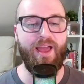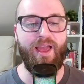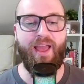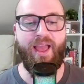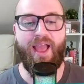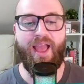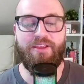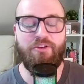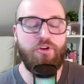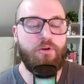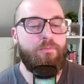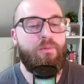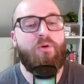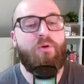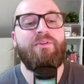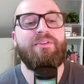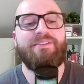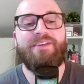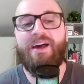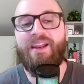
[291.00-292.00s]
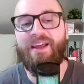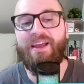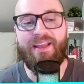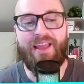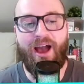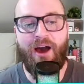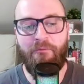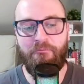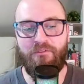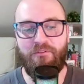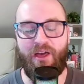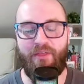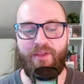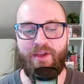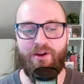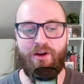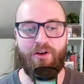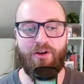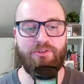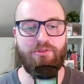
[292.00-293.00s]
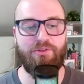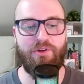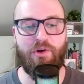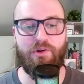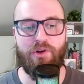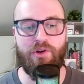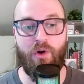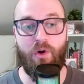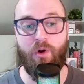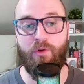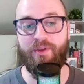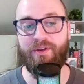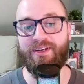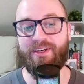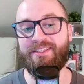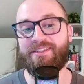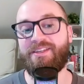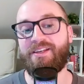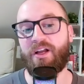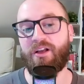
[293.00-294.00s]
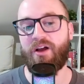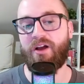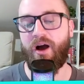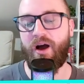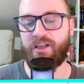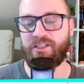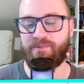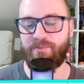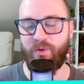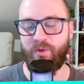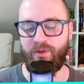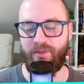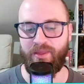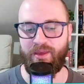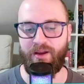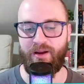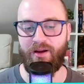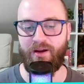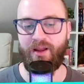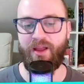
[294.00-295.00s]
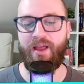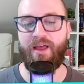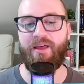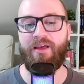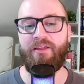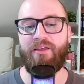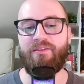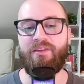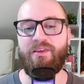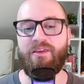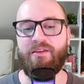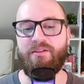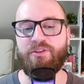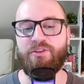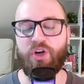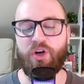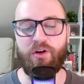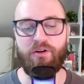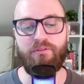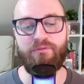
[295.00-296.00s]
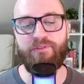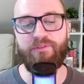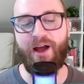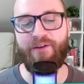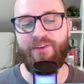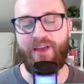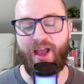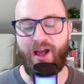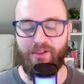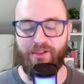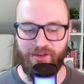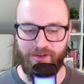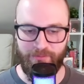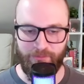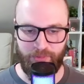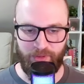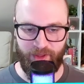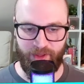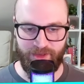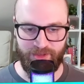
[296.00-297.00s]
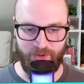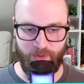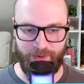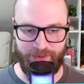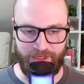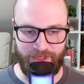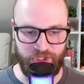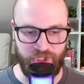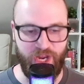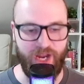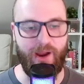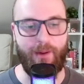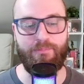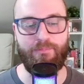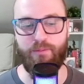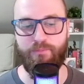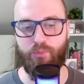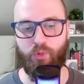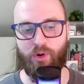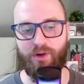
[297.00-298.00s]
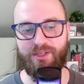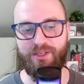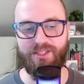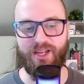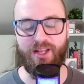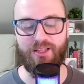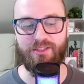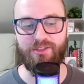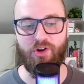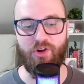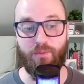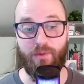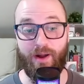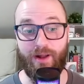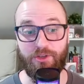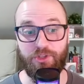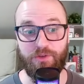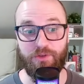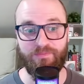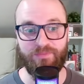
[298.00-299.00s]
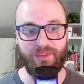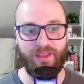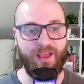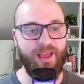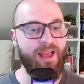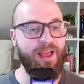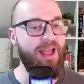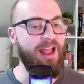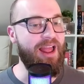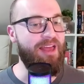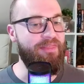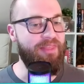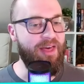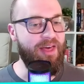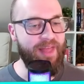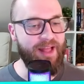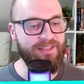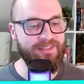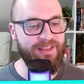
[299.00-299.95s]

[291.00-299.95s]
and your opponent's got to account for that. They also don't know, are they going to sneak a Cosmo in there? The turn 5 Hellion play is going to shake up the board state so much. And then that's